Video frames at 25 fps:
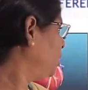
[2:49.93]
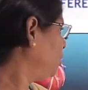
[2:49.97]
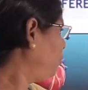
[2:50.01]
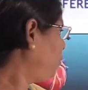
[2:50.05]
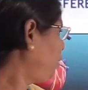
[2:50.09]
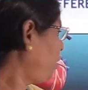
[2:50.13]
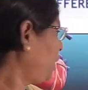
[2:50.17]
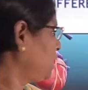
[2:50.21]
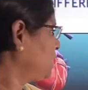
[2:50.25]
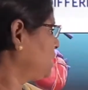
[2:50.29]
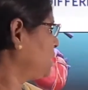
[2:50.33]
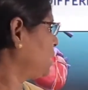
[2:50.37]

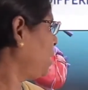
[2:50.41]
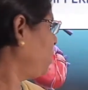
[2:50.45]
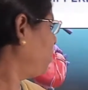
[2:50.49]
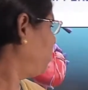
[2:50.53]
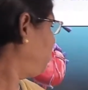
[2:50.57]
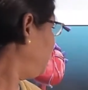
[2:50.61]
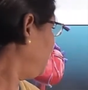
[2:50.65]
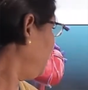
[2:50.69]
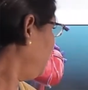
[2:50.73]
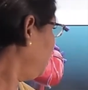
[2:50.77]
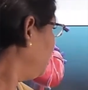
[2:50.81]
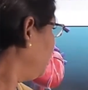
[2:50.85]
For
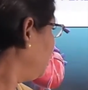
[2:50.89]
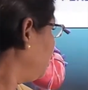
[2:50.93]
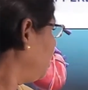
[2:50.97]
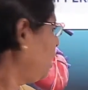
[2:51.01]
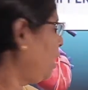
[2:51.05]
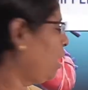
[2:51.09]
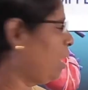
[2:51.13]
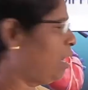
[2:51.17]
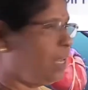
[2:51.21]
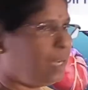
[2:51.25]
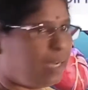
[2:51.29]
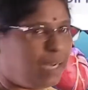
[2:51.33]
example,
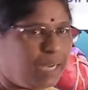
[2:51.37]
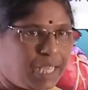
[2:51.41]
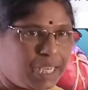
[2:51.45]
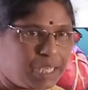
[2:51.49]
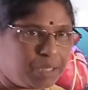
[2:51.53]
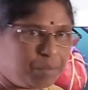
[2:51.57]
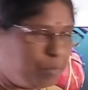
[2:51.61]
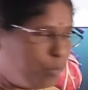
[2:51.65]
our leg